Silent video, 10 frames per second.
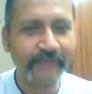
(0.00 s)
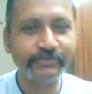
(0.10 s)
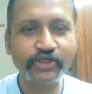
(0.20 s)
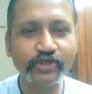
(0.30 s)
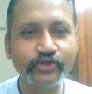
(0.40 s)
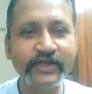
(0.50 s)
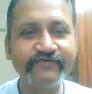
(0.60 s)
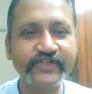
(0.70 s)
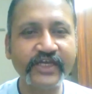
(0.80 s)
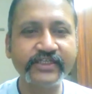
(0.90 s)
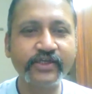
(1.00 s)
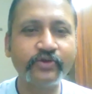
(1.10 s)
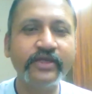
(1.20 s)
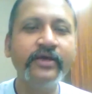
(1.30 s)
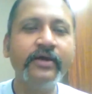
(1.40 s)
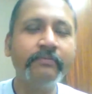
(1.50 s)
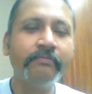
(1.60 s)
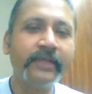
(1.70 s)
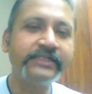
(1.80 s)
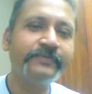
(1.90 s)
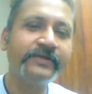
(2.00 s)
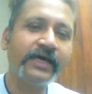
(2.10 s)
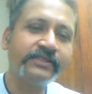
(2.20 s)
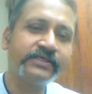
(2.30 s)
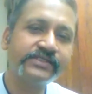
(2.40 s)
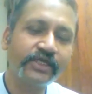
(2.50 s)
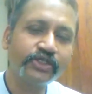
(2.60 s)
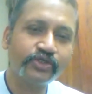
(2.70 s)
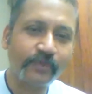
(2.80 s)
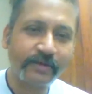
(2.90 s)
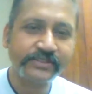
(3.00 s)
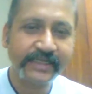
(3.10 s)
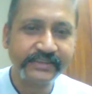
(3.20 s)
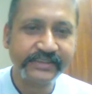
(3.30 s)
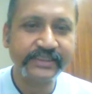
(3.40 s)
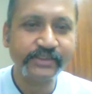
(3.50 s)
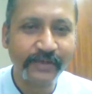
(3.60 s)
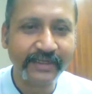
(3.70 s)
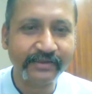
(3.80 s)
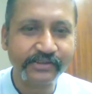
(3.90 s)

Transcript: I'm sure you'd have checked out multiple other such websites as well.